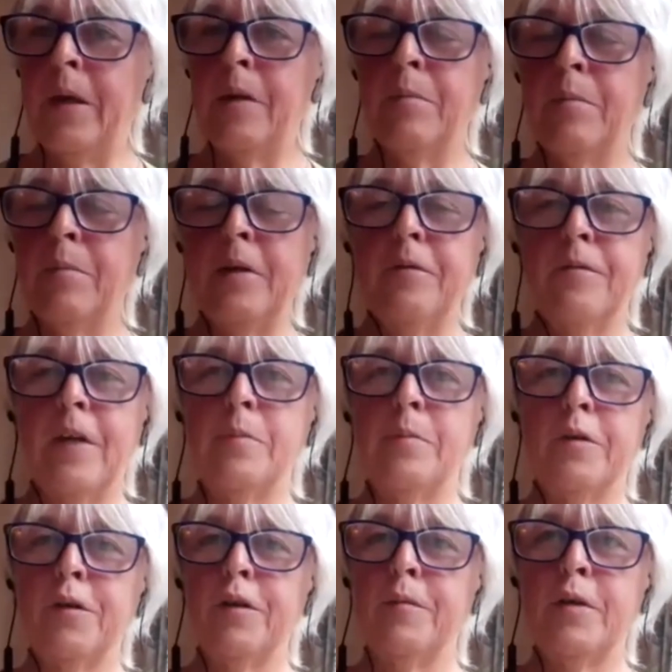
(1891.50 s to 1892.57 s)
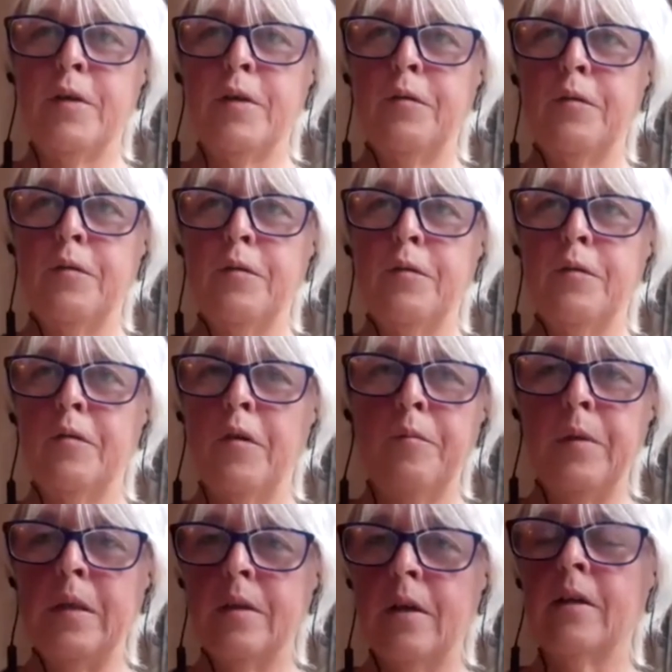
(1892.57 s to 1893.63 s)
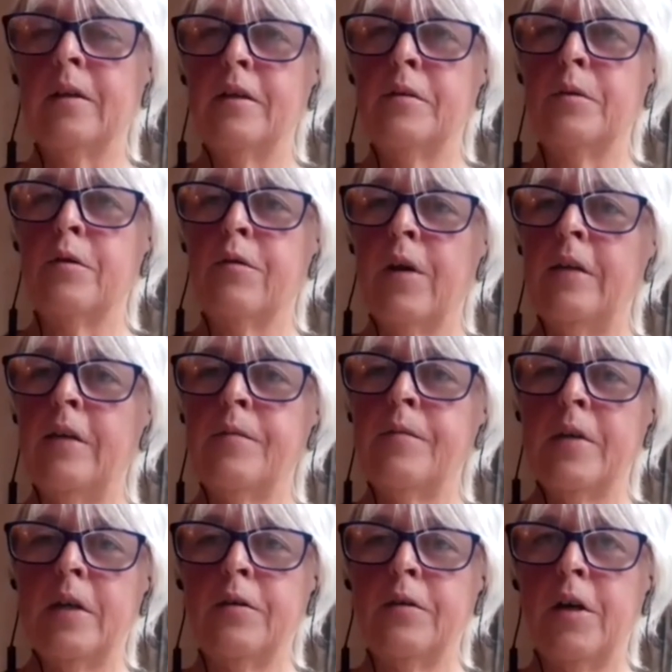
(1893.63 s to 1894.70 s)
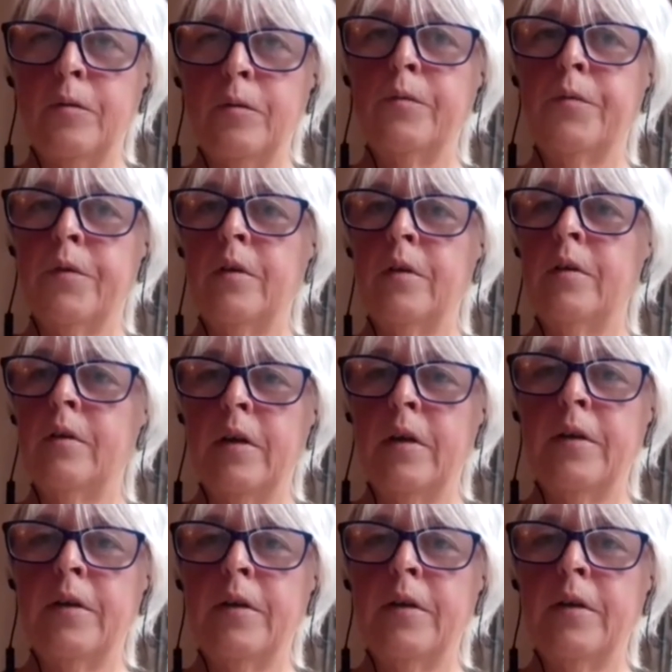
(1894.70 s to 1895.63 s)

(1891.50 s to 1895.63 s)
are people in Facebook groups who've been diagnosed with Graves and told that